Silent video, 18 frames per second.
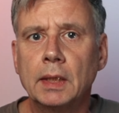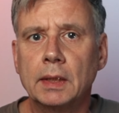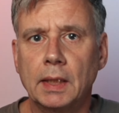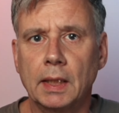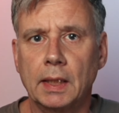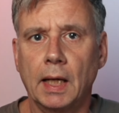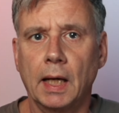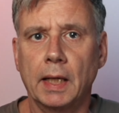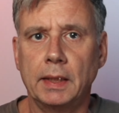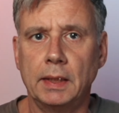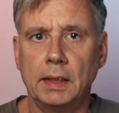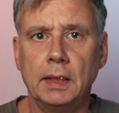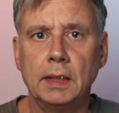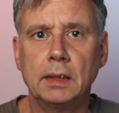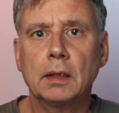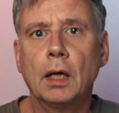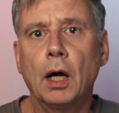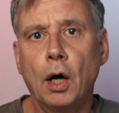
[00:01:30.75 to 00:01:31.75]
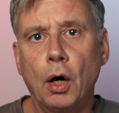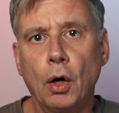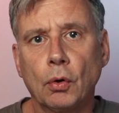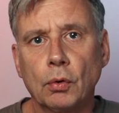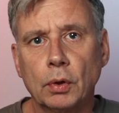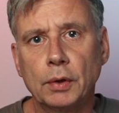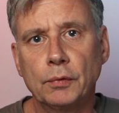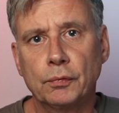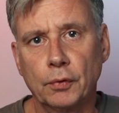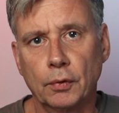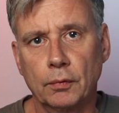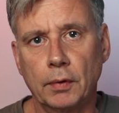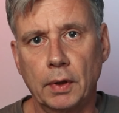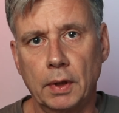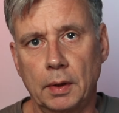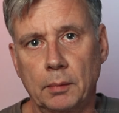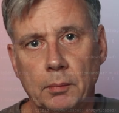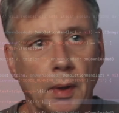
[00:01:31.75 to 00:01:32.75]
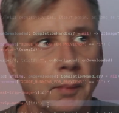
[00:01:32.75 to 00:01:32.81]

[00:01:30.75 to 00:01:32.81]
that I need only for running my